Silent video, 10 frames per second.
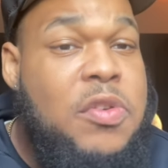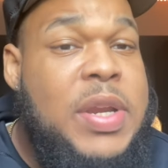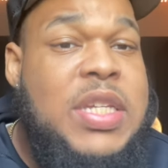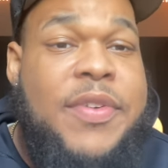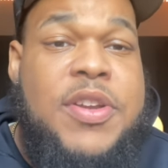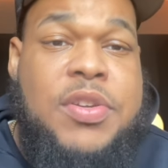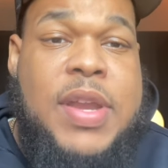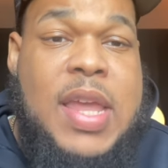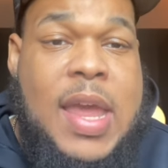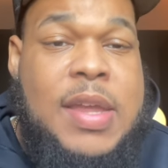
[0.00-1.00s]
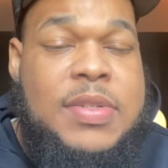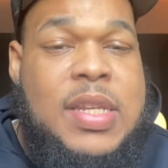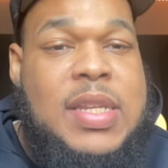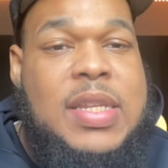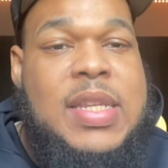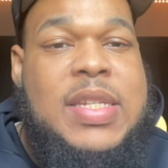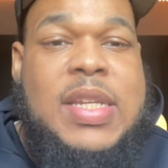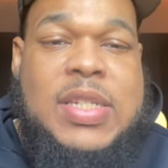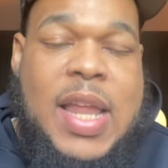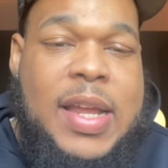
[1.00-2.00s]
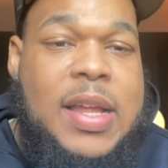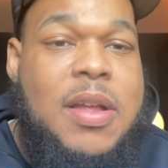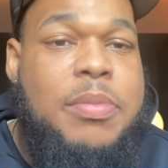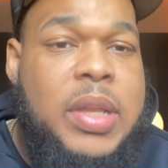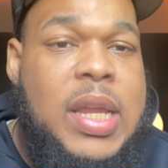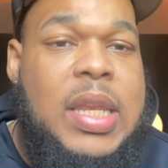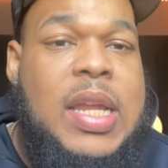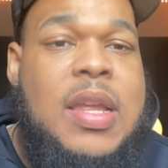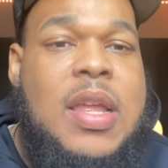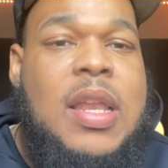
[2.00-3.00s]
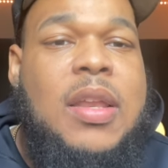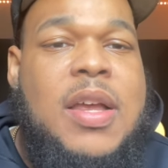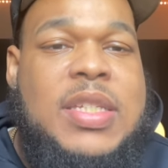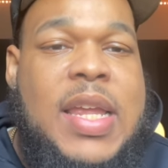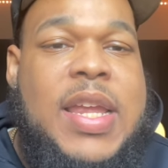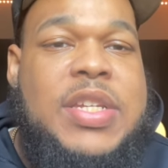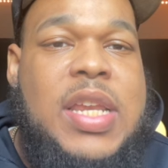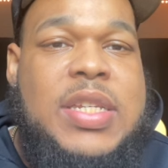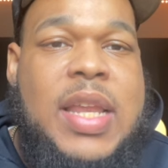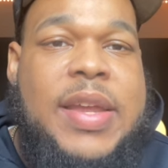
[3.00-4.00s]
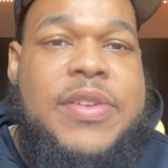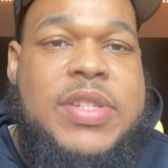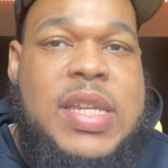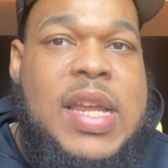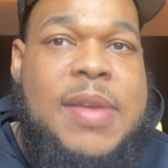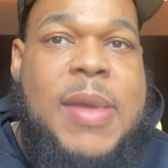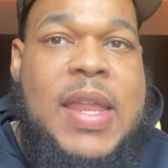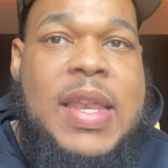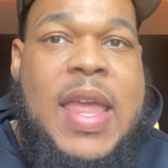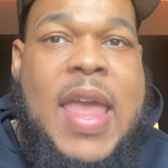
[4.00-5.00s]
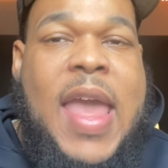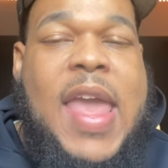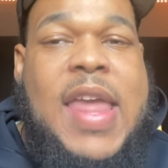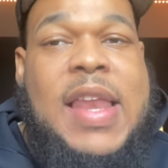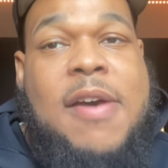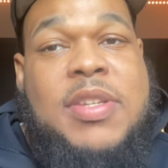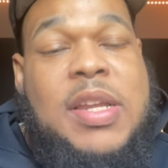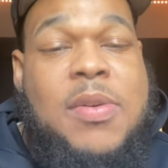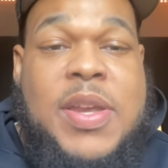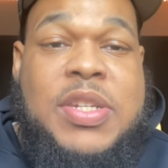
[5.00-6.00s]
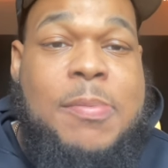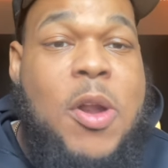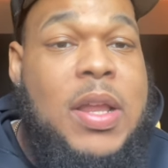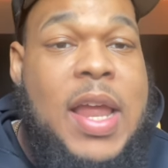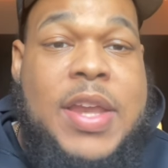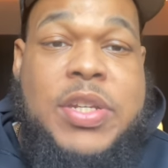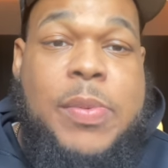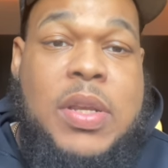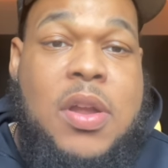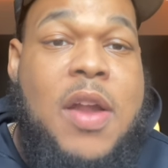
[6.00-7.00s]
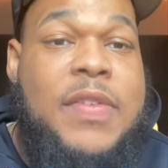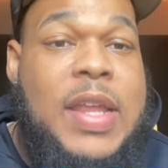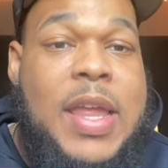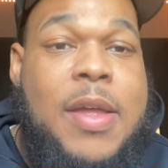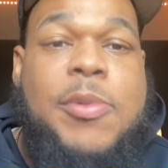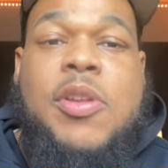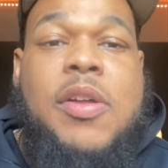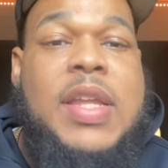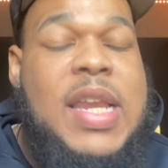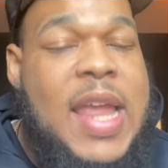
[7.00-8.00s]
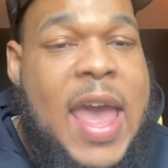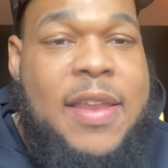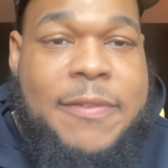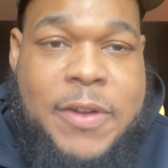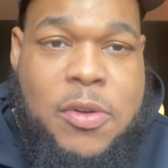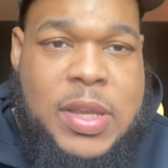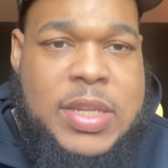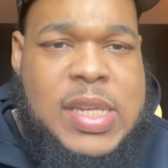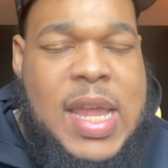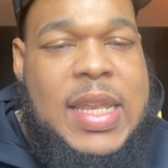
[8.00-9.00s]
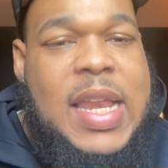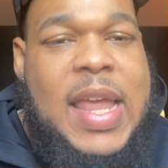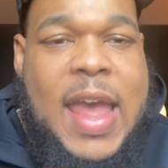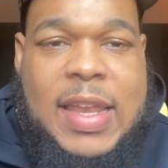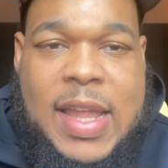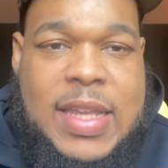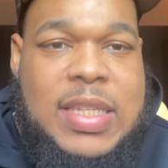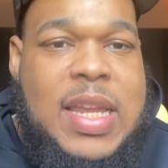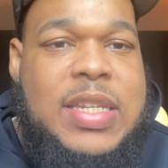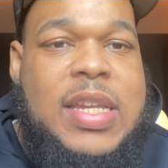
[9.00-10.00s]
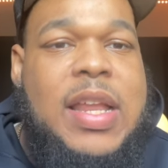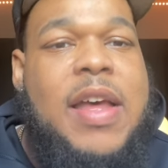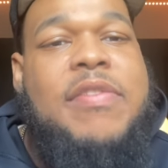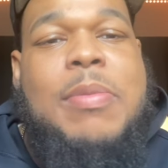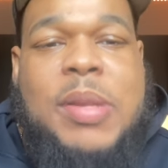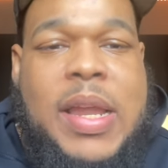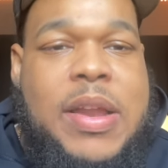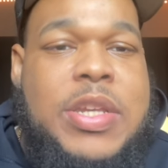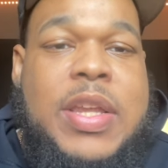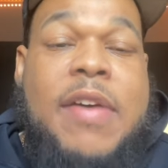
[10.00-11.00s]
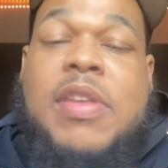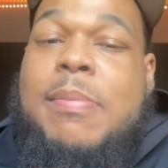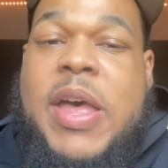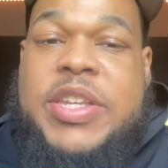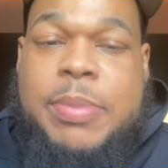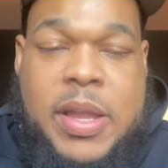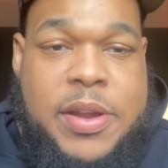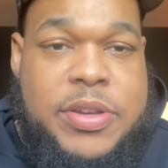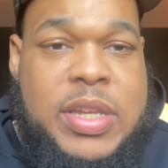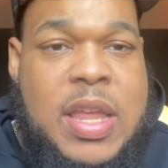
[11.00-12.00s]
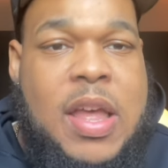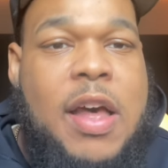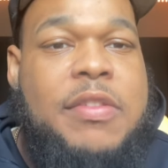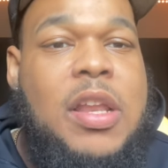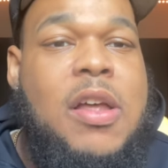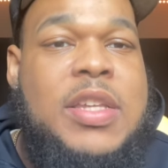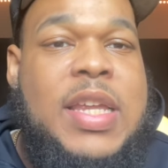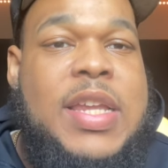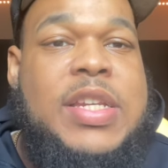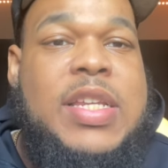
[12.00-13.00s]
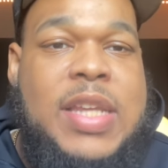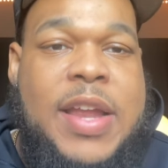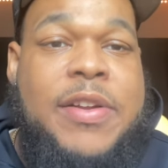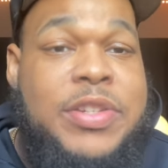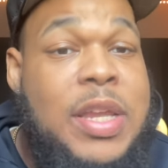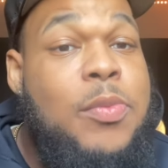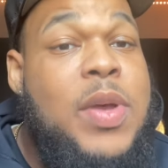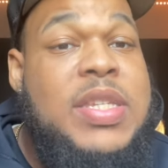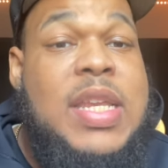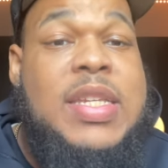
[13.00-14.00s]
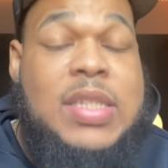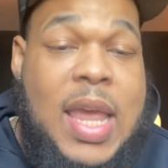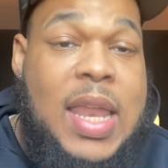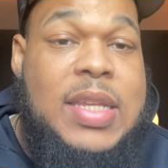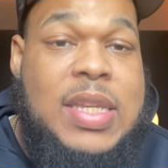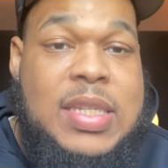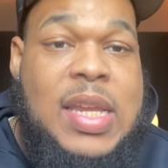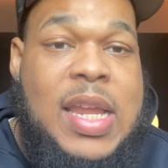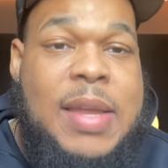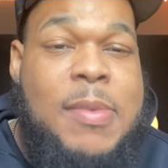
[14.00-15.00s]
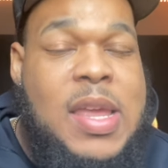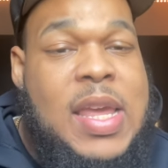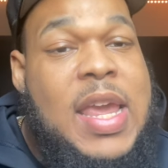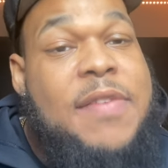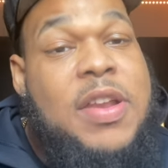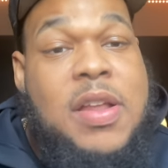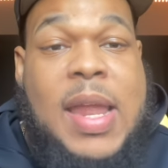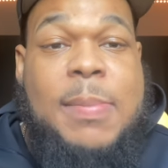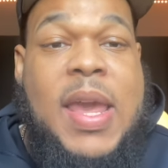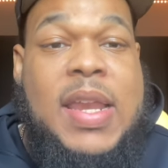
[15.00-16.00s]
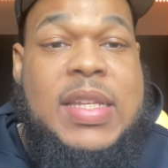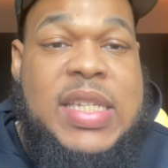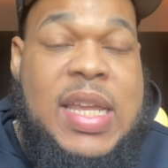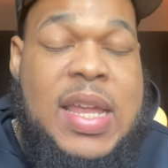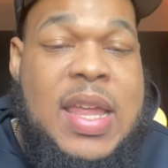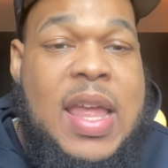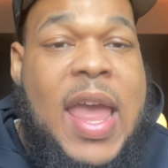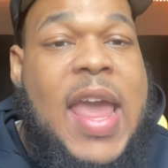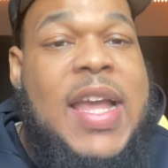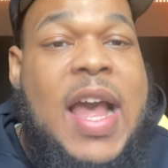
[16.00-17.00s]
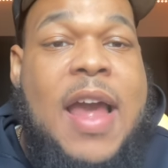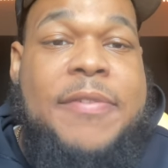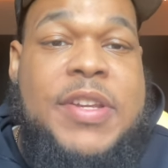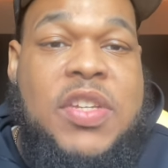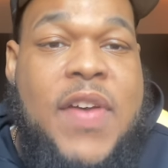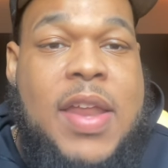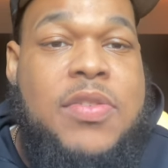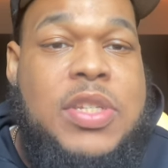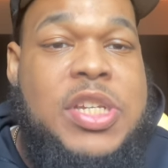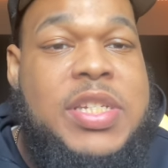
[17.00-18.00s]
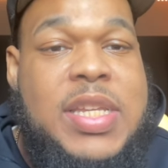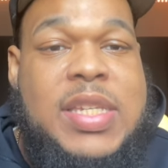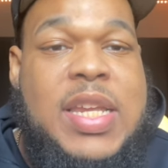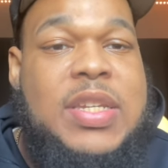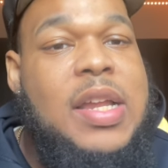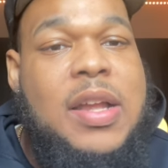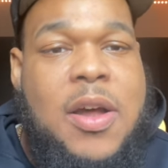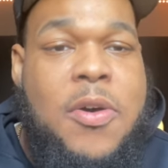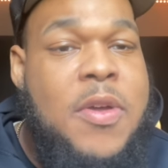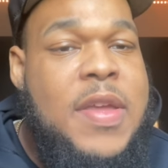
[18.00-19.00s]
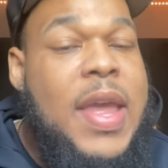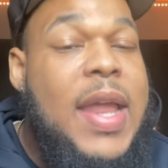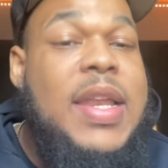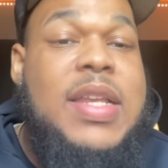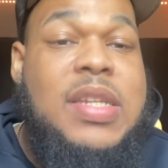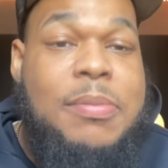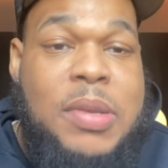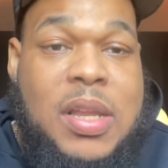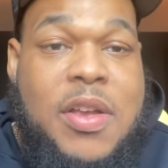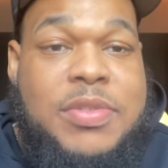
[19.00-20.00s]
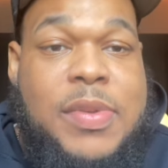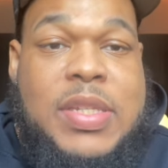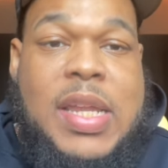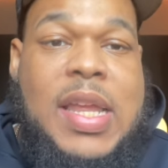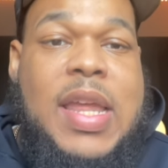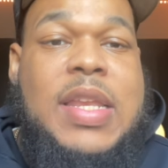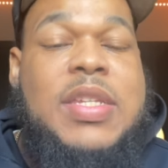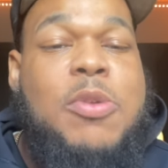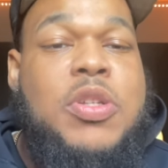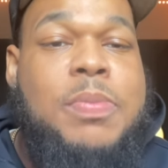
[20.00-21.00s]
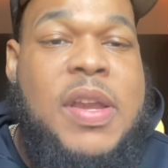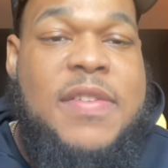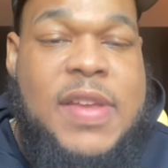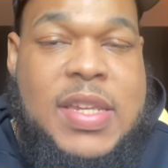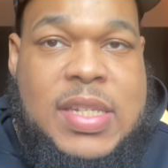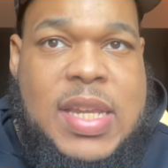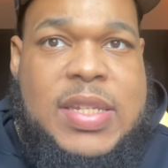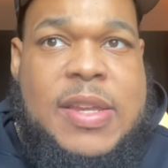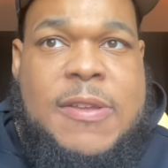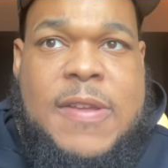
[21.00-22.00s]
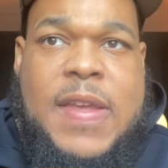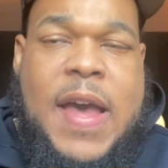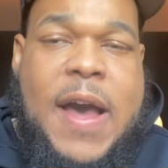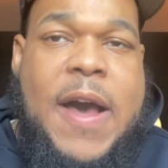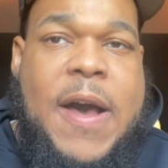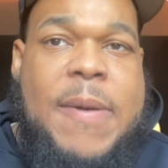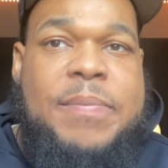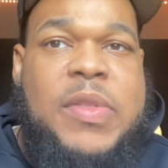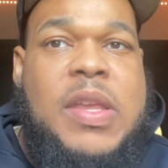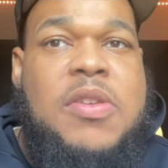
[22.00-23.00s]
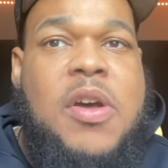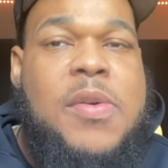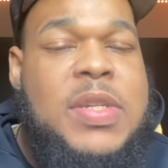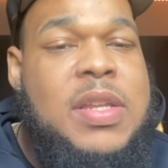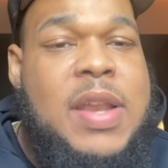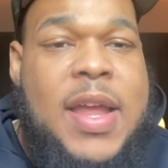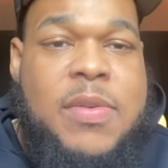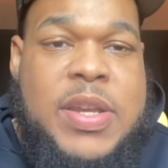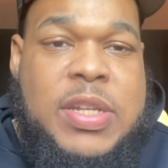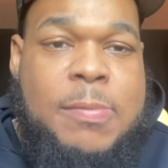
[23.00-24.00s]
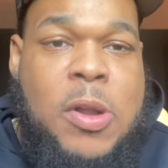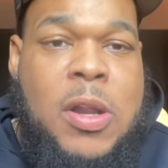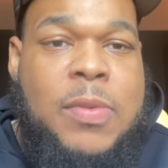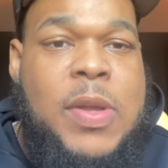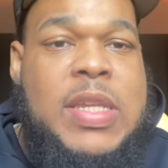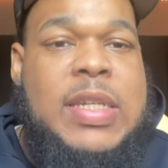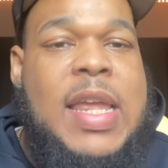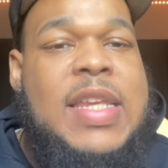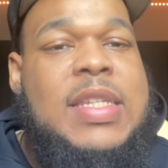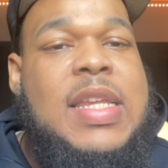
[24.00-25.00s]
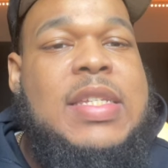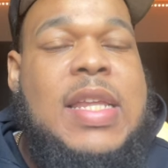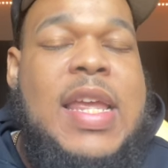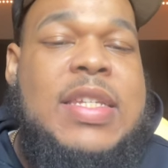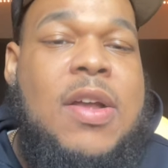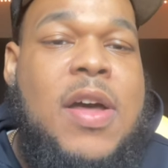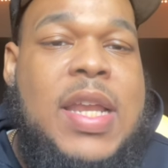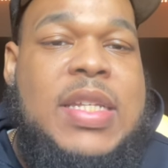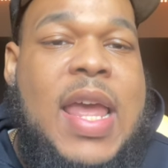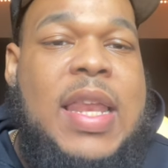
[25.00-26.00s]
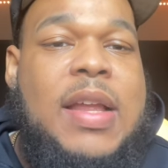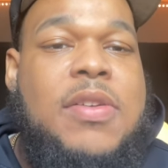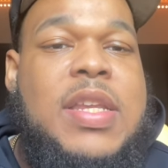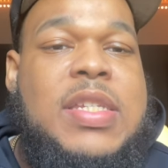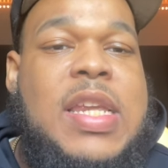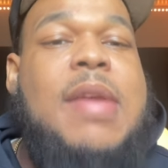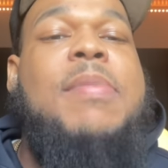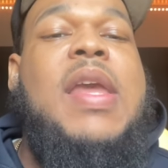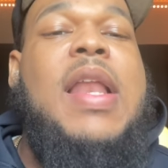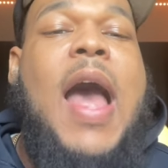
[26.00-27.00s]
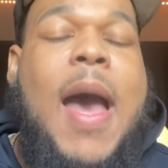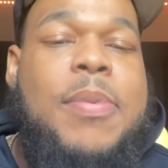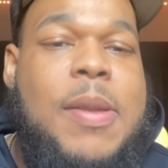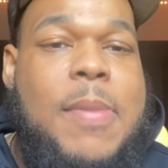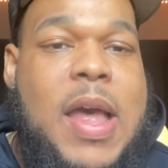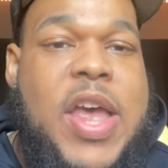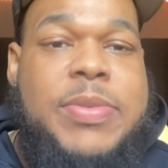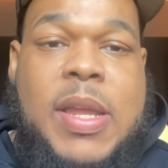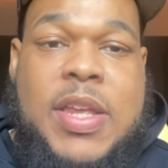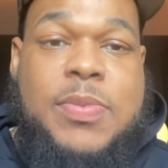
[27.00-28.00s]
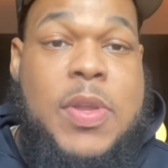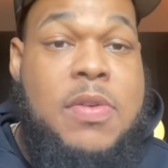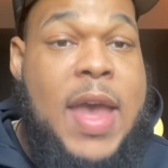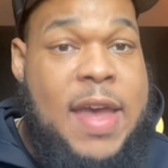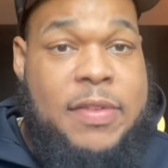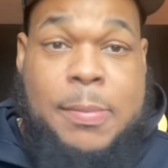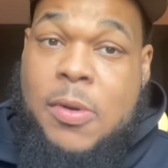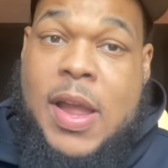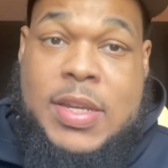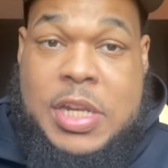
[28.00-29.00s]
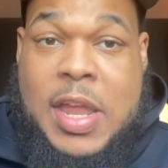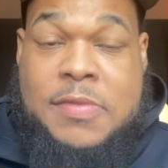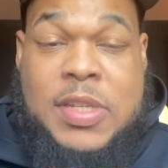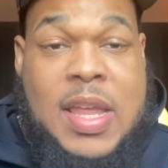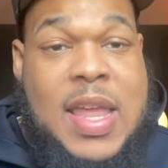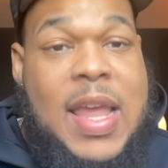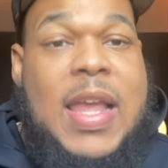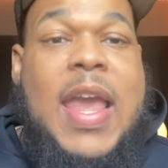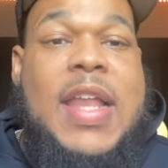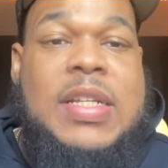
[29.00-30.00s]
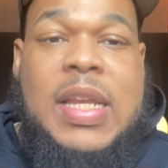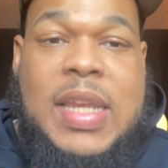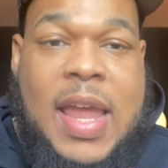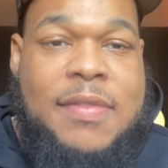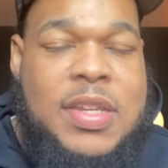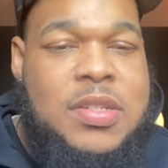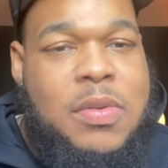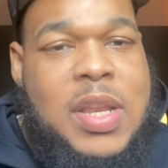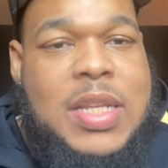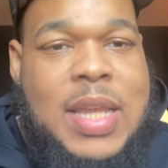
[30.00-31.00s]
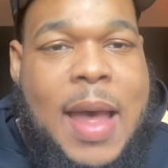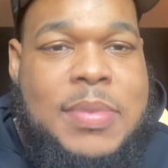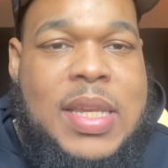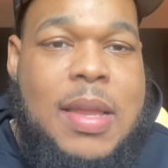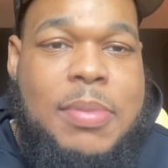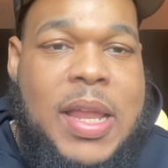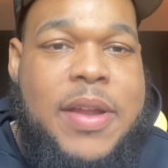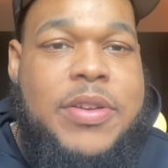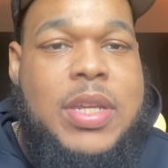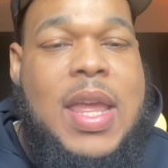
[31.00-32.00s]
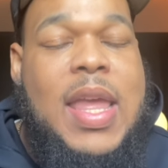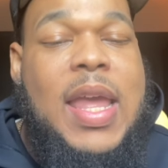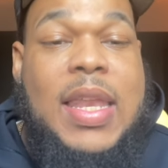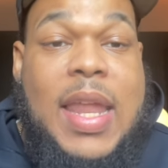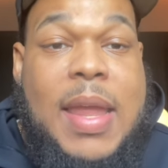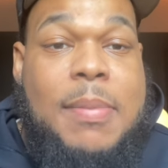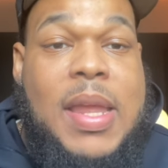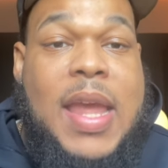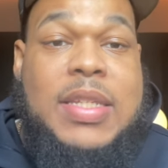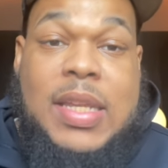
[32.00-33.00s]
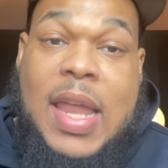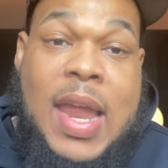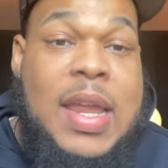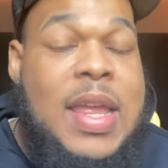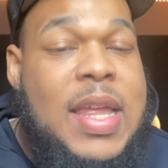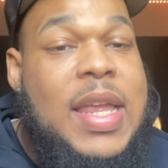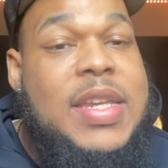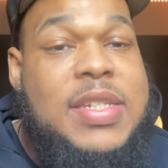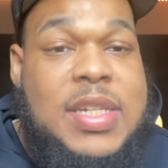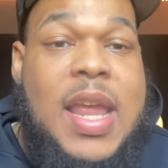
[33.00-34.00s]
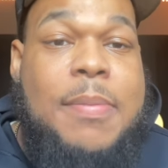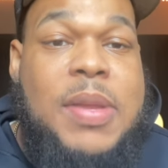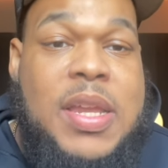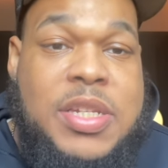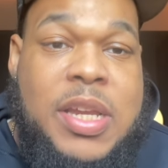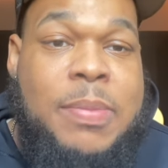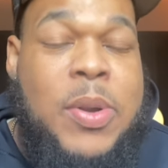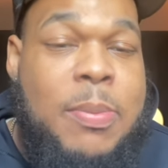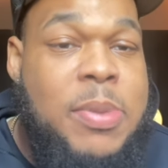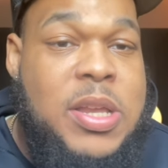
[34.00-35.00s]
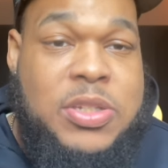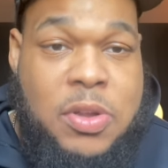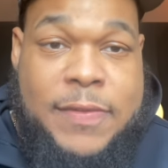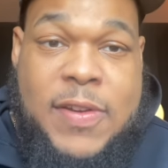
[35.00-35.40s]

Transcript: first three games, this looks like a completely Los Angeles Lakers team. And that was a question mark last year with Darvin Ham. You know, did he have the focus? Did he have the attention of the players, of the best players of the Los Angeles Lakers? And was this talented team, even though they made it to a conference finals just a season ago and then to the playoffs once again this most previous season, you know, it was still that question mark, was is all the talent on this team being optimized? Because when you have LeBron James and Anthony Davis, two of the top 10 players in the NBA today, is championship or bust. So if you're